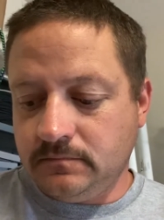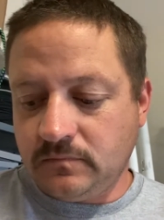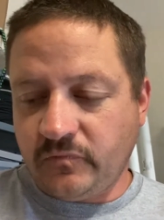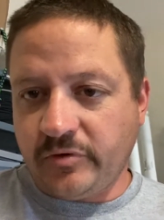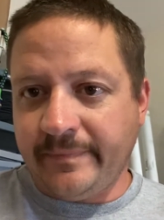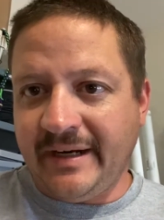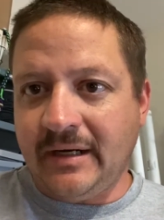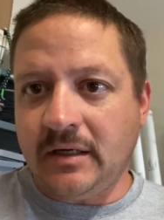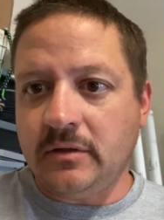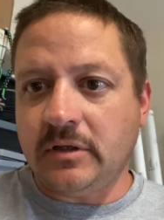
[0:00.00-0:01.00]
from there,
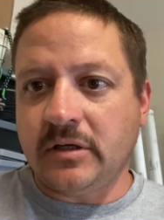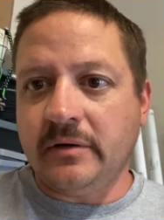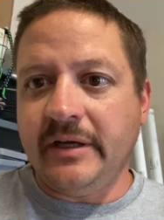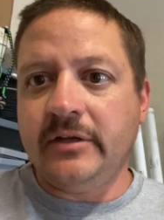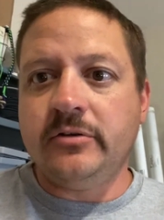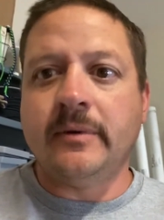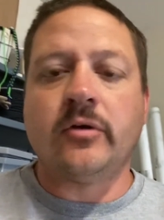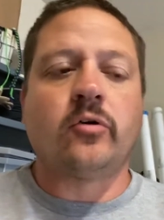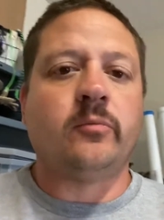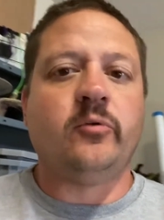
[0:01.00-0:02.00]
I'll, I'll go ahead and do my
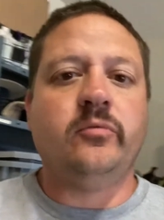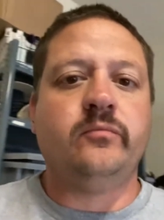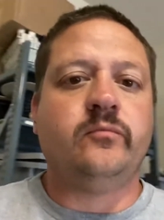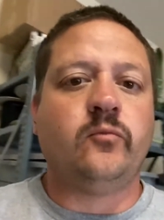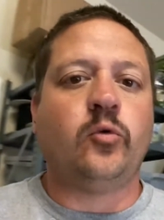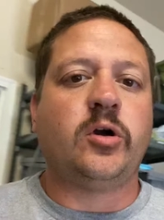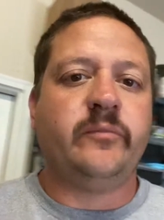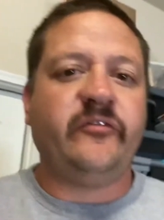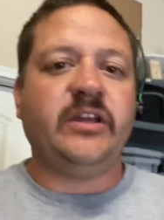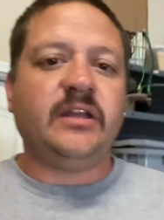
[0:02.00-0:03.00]
normal worm
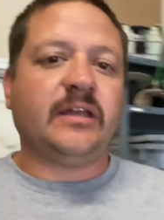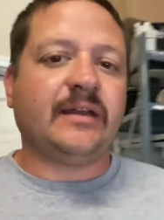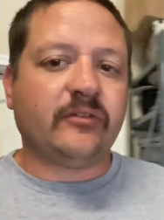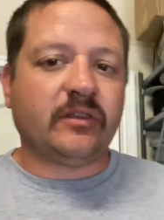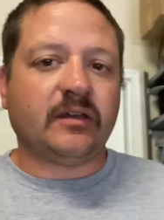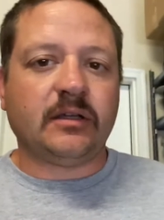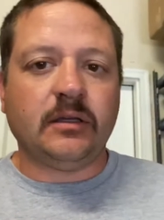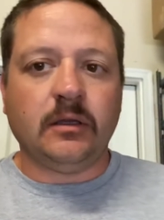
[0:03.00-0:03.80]
feeding and everything.